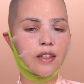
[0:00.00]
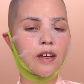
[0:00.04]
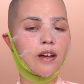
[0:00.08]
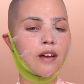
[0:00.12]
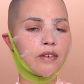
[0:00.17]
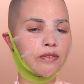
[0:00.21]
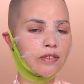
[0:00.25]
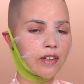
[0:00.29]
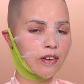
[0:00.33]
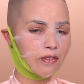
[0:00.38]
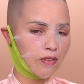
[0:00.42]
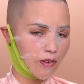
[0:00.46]

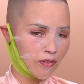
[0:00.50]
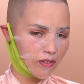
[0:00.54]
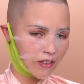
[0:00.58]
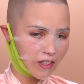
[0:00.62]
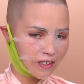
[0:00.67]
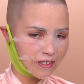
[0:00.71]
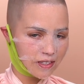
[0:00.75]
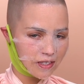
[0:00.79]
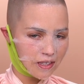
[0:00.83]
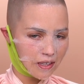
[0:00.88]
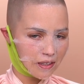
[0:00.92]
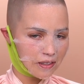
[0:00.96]
I've never
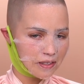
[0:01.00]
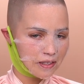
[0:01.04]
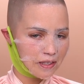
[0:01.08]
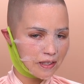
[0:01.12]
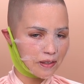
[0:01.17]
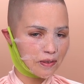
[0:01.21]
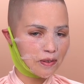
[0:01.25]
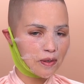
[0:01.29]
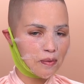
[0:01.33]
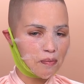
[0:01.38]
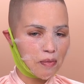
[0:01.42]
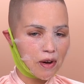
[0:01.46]
felt
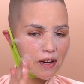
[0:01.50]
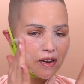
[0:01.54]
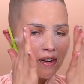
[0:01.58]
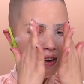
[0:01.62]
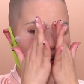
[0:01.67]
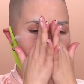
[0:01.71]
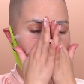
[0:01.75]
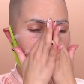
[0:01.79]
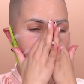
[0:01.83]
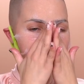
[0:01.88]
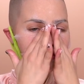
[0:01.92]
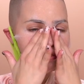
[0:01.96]
sexier in my
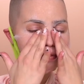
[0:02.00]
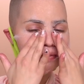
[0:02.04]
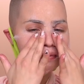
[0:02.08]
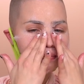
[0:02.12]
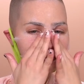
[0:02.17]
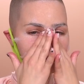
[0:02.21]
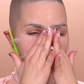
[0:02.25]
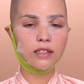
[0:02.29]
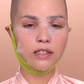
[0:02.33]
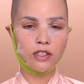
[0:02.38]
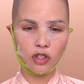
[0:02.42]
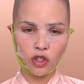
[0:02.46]
life.
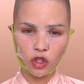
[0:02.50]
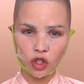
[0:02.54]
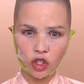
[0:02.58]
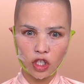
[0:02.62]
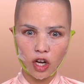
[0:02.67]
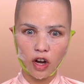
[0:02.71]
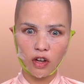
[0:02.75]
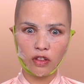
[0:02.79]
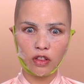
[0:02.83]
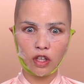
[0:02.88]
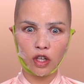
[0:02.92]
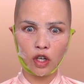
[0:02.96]

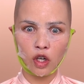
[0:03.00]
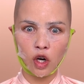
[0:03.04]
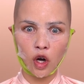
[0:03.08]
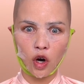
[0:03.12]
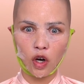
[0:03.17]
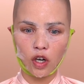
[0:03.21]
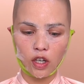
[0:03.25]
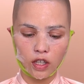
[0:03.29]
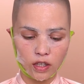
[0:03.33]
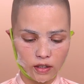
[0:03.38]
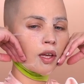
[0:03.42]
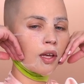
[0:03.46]
Start the
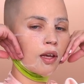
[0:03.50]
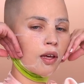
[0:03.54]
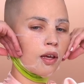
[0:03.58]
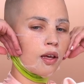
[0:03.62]
clock.